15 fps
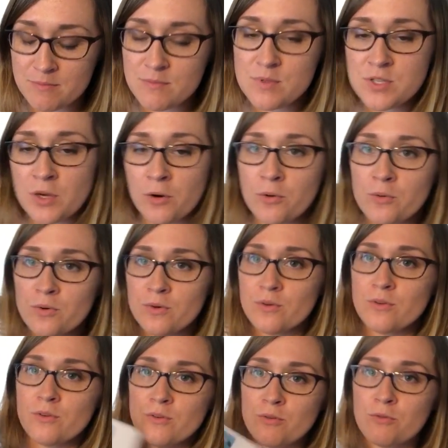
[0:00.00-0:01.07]
So
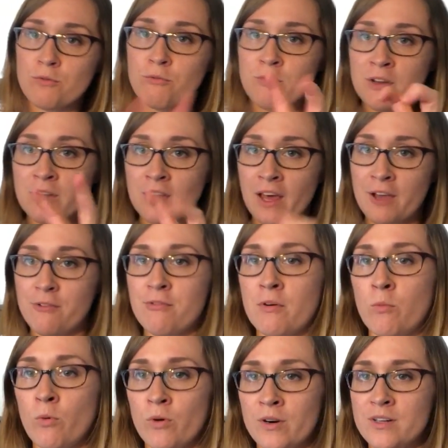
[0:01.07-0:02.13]
real life
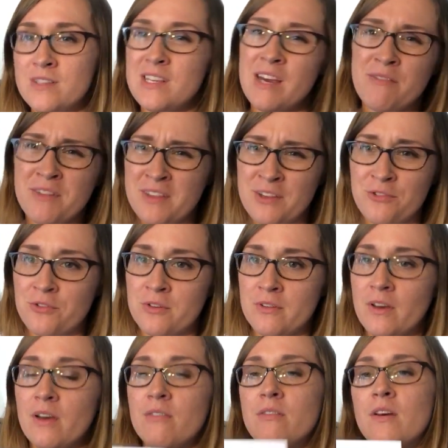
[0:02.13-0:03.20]
rewards, everything's real
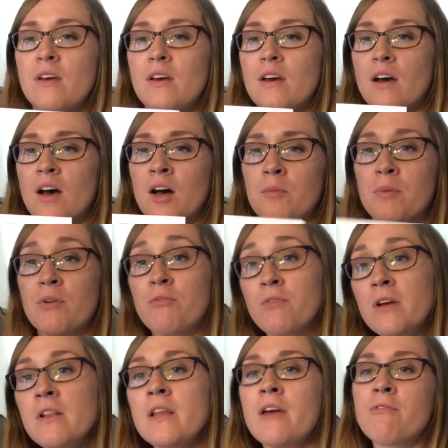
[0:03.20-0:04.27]
life. But
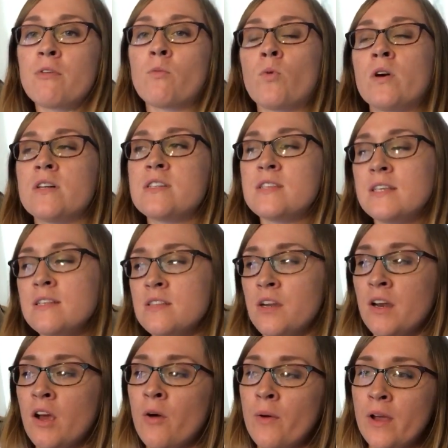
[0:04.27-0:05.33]
real life rewards, things
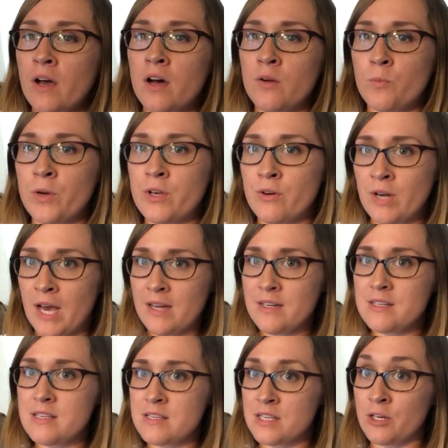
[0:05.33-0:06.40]
that are going on when you're not
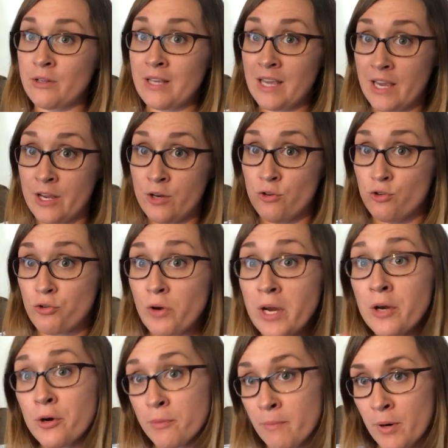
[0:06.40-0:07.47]
necessarily in
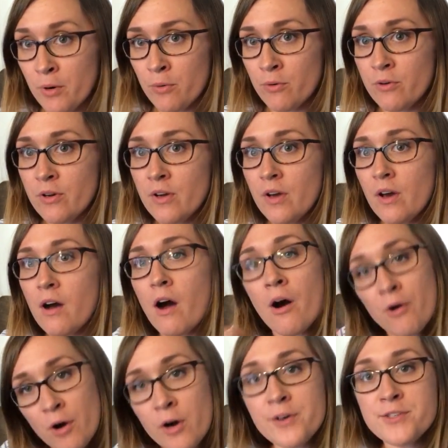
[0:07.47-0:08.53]
trainer mode,
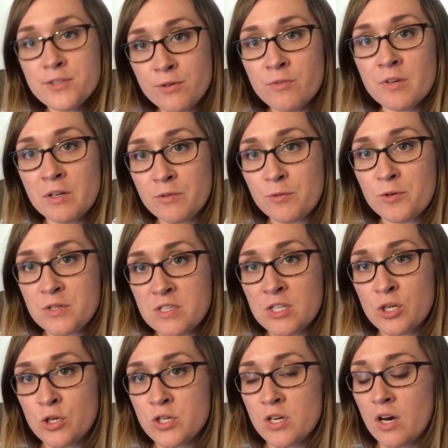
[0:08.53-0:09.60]
are also
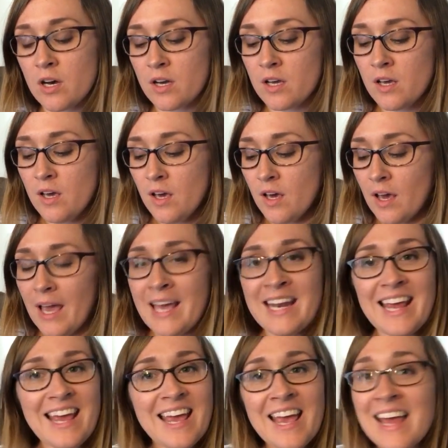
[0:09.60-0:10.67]
reinforcing your dog.
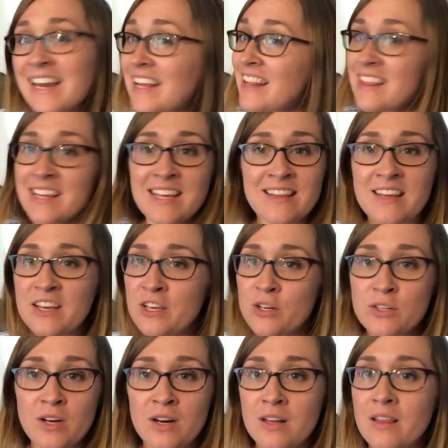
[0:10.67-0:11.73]
And anything that
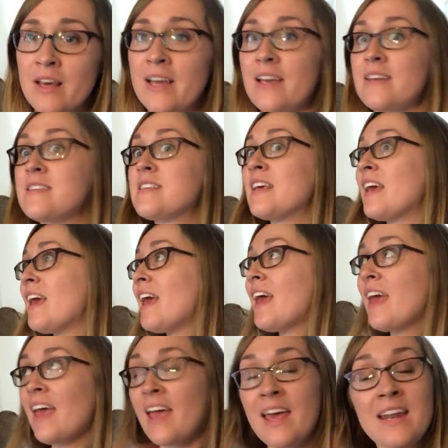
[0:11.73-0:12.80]
your dog likes,
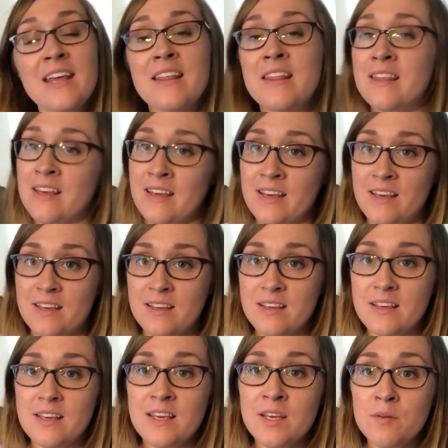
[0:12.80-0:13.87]
anything
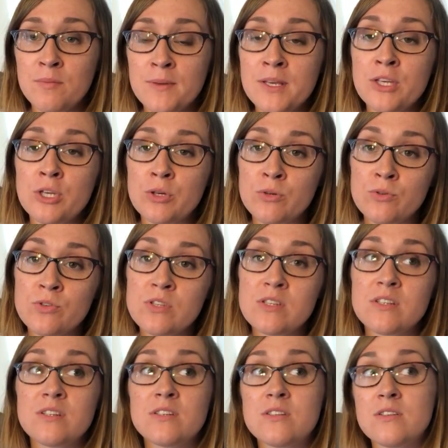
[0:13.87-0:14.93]
can be used